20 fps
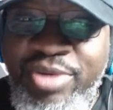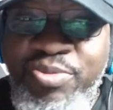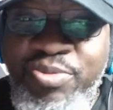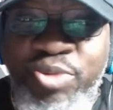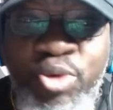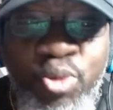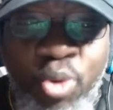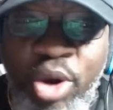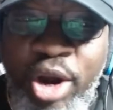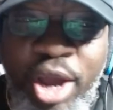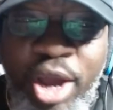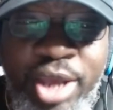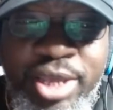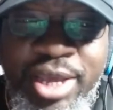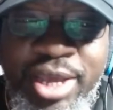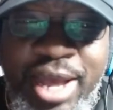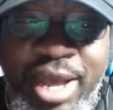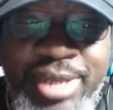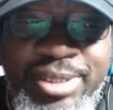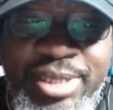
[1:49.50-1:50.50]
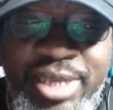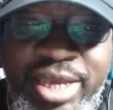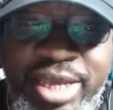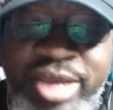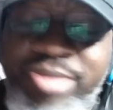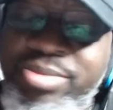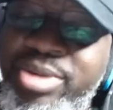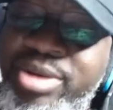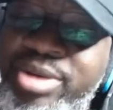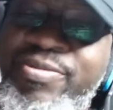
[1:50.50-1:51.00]
you want all you guys to
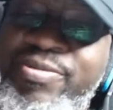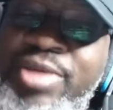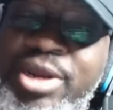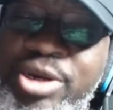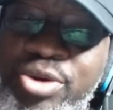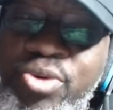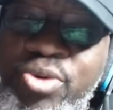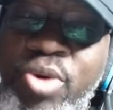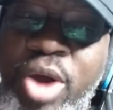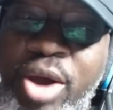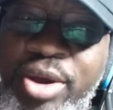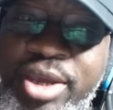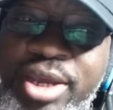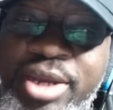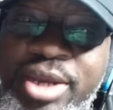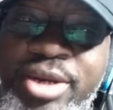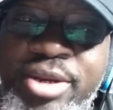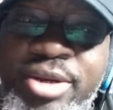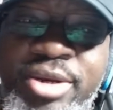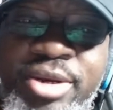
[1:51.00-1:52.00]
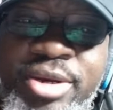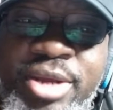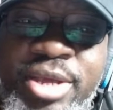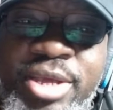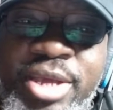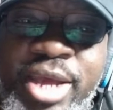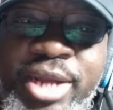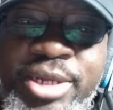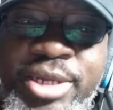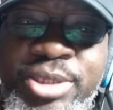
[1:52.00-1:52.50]
hit, but if they do all hit, now
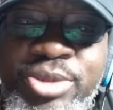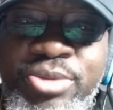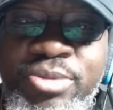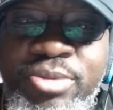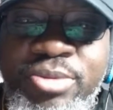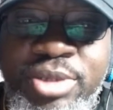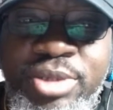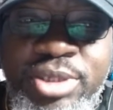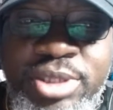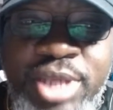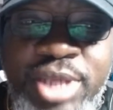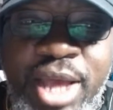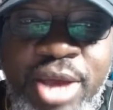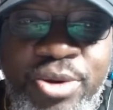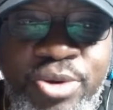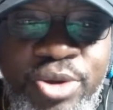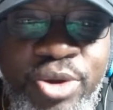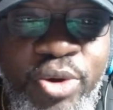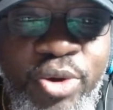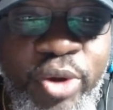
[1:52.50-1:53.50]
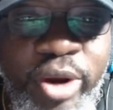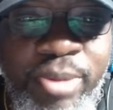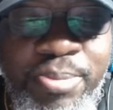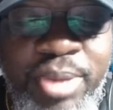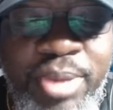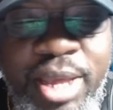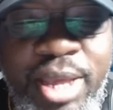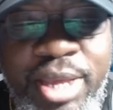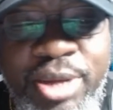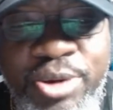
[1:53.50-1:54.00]
you got to decide who you're going to
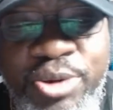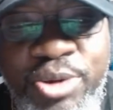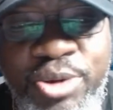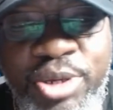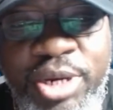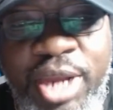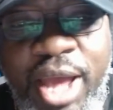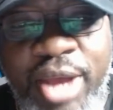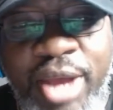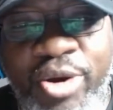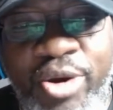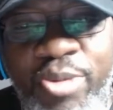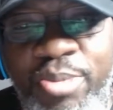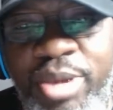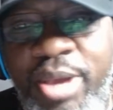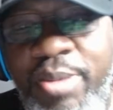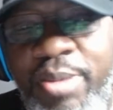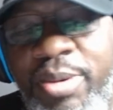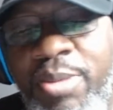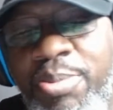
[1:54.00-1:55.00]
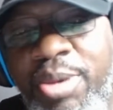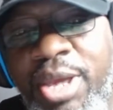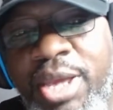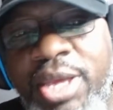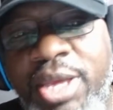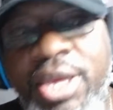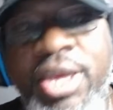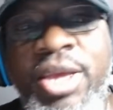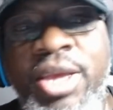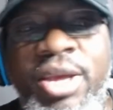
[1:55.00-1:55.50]
pay and who you're not going to be able to
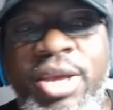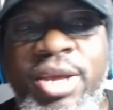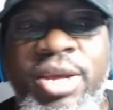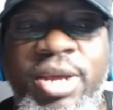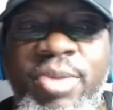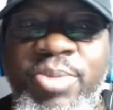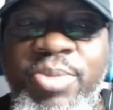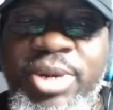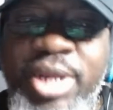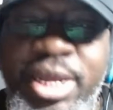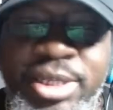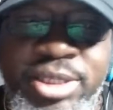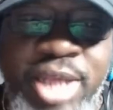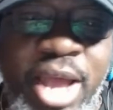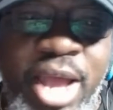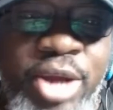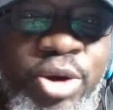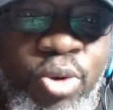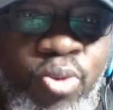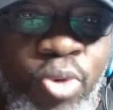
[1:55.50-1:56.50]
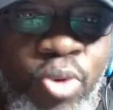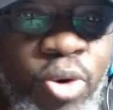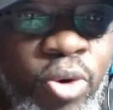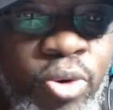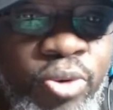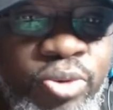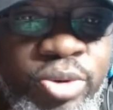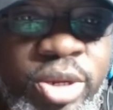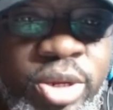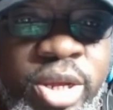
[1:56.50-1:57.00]
pay. But that's down the
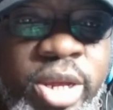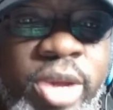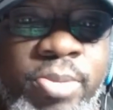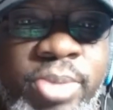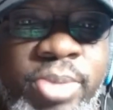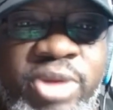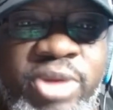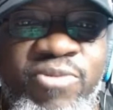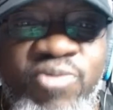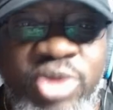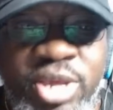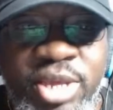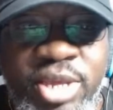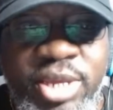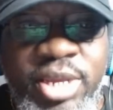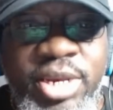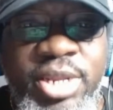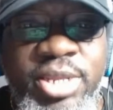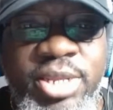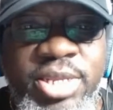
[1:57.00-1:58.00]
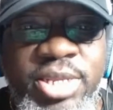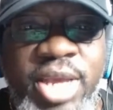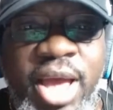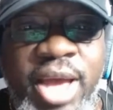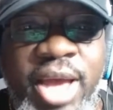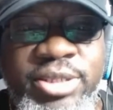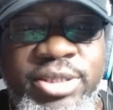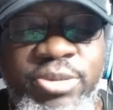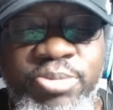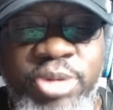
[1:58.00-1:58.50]
road. But if we can get these
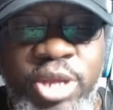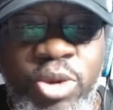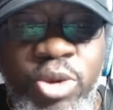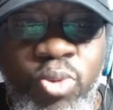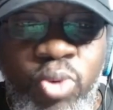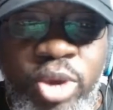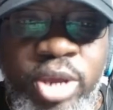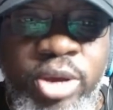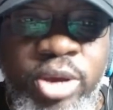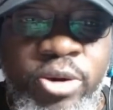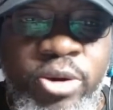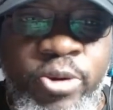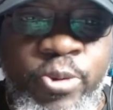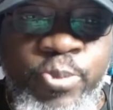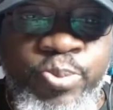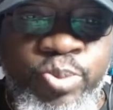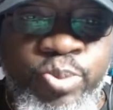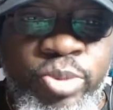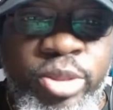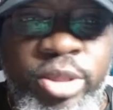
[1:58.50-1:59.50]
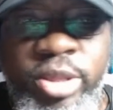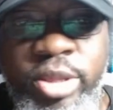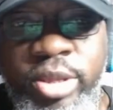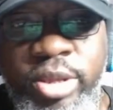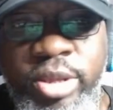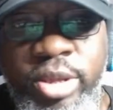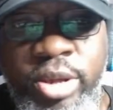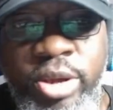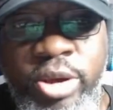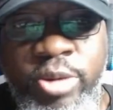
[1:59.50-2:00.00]
guys to play well,
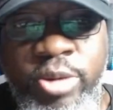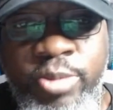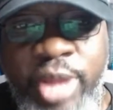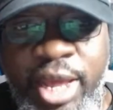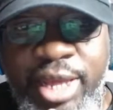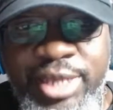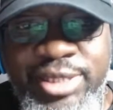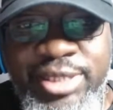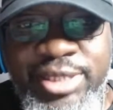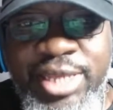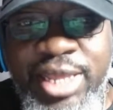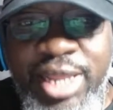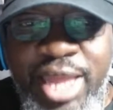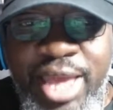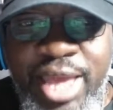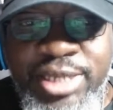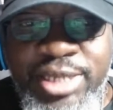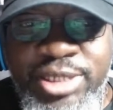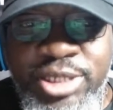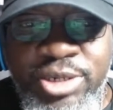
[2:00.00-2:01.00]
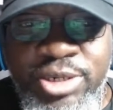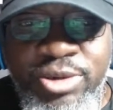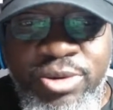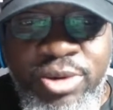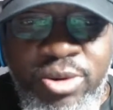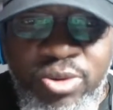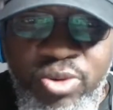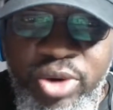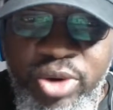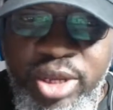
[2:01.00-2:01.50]
like I said, last year
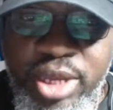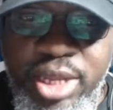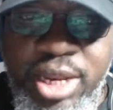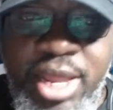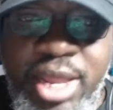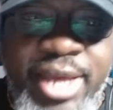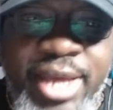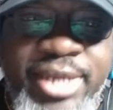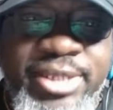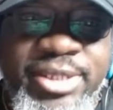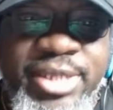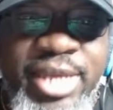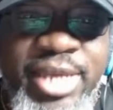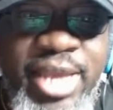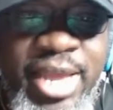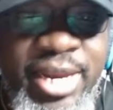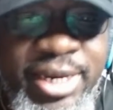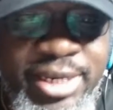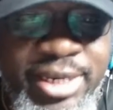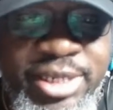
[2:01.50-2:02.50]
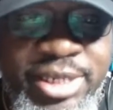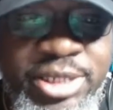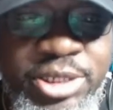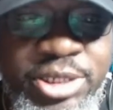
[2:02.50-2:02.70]
rookie class and this